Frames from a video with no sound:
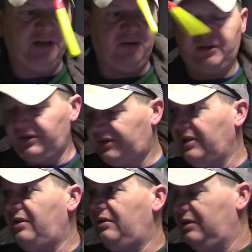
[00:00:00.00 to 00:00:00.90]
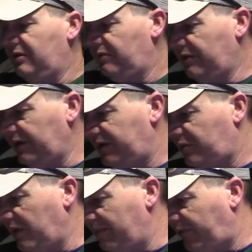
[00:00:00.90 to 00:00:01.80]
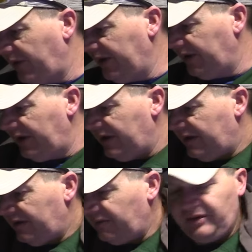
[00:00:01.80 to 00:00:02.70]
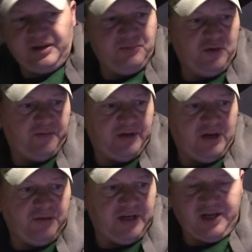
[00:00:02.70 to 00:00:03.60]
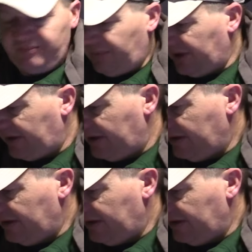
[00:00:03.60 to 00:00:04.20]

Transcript: minnow can still really swim freely really move around yet but